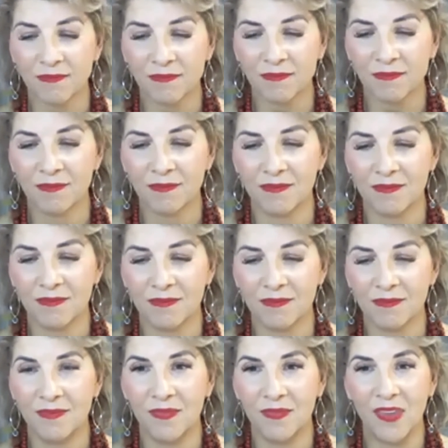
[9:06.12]
It would be like
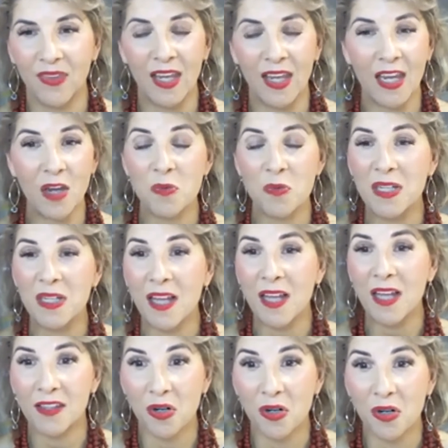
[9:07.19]
the tortoise
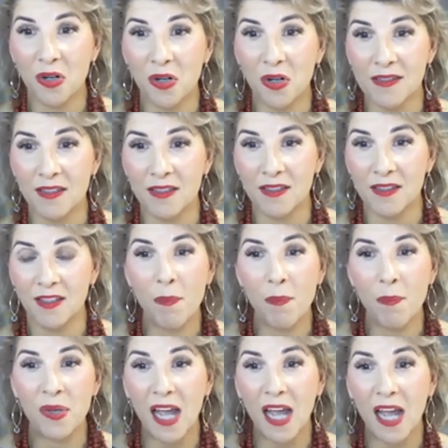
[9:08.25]
jumping on
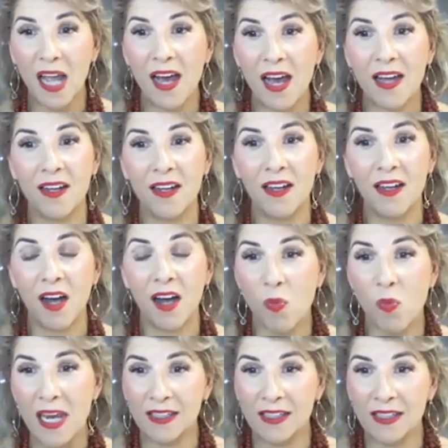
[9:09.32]
a wagon
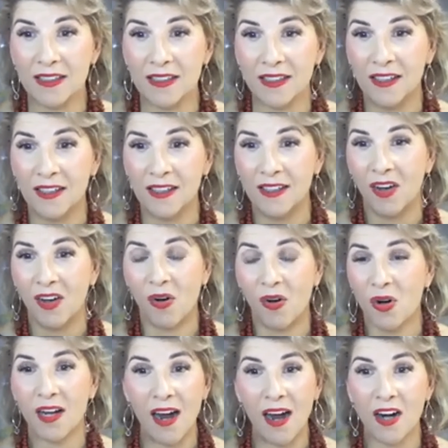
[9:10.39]
or a car to
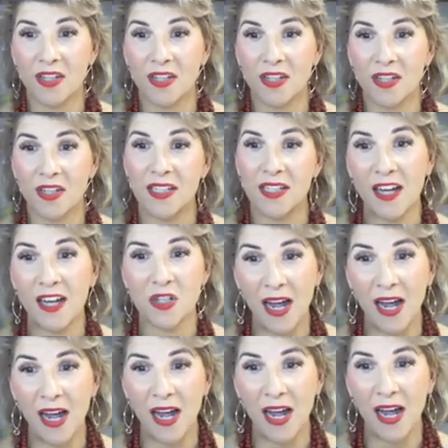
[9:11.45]
catch a ride
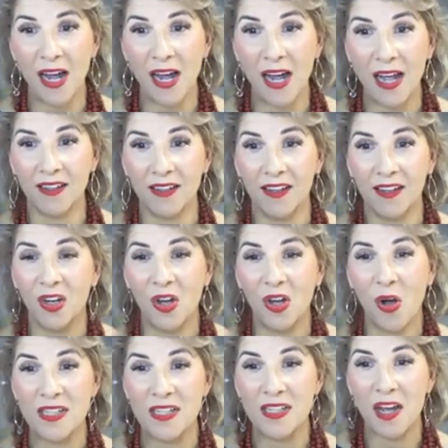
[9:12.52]
going down the road
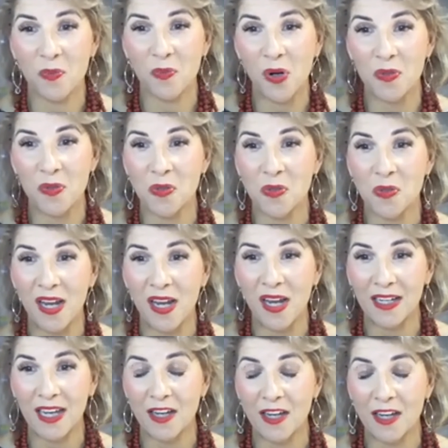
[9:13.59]
to try to catch the
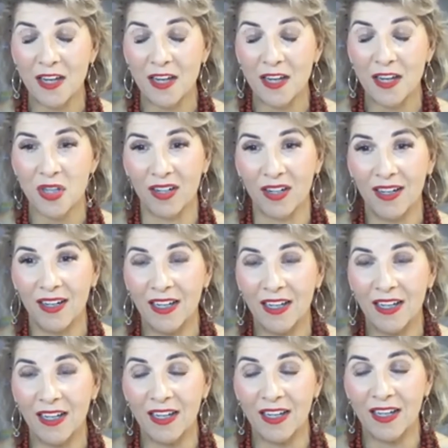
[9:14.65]
hare.
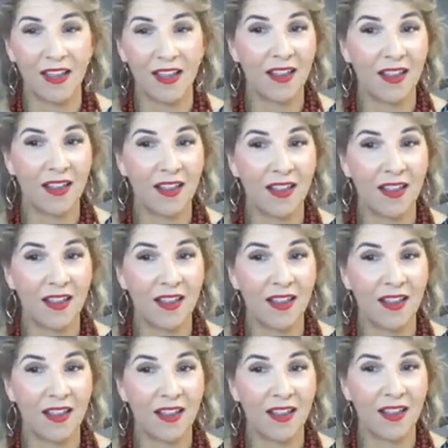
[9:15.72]
That's not
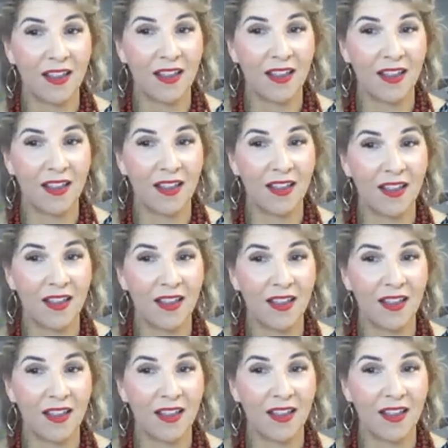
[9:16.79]
his
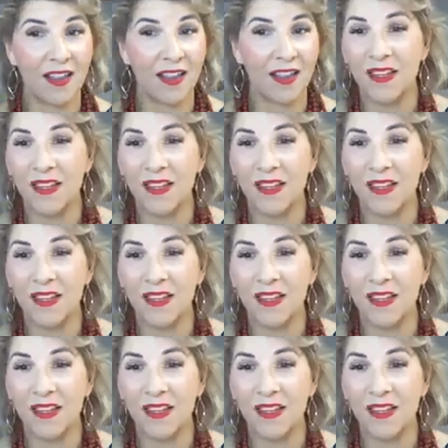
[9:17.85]
process.